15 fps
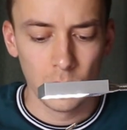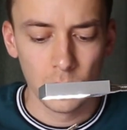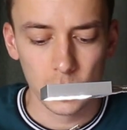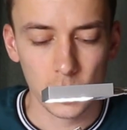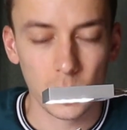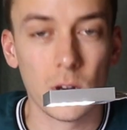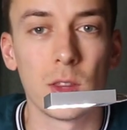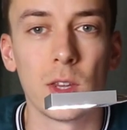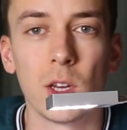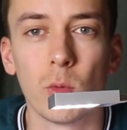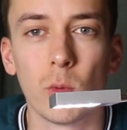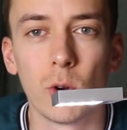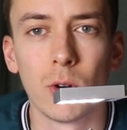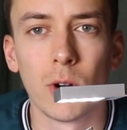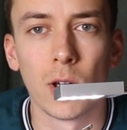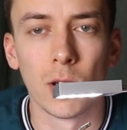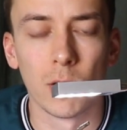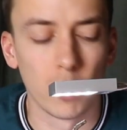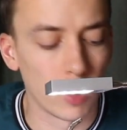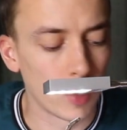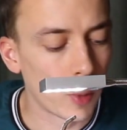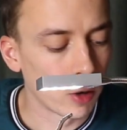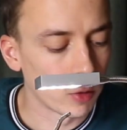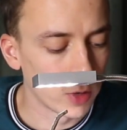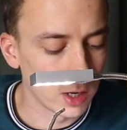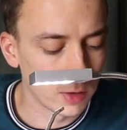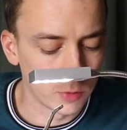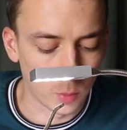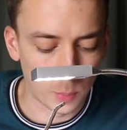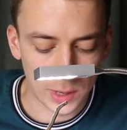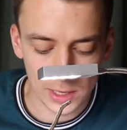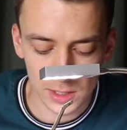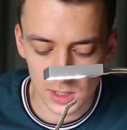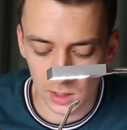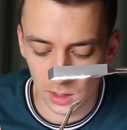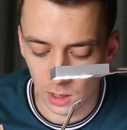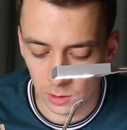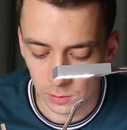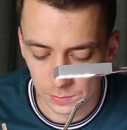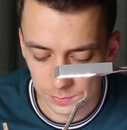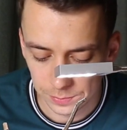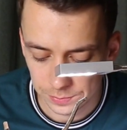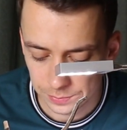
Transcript: So yeah, I think we're about ready for planting now.